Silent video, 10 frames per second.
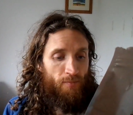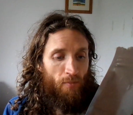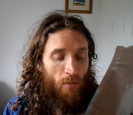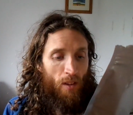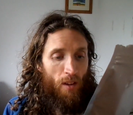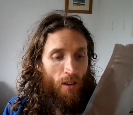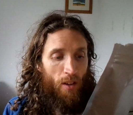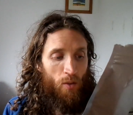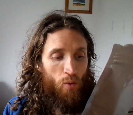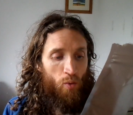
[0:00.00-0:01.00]

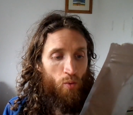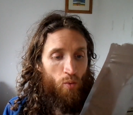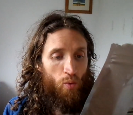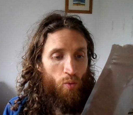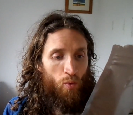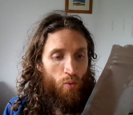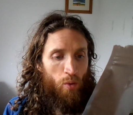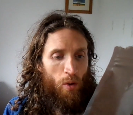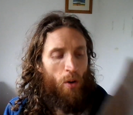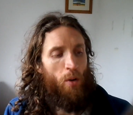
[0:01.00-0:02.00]

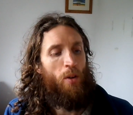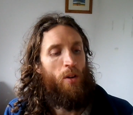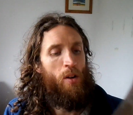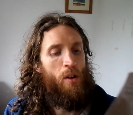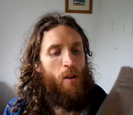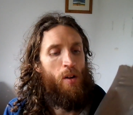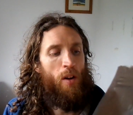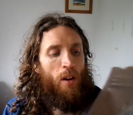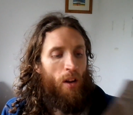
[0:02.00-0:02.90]
[no speech]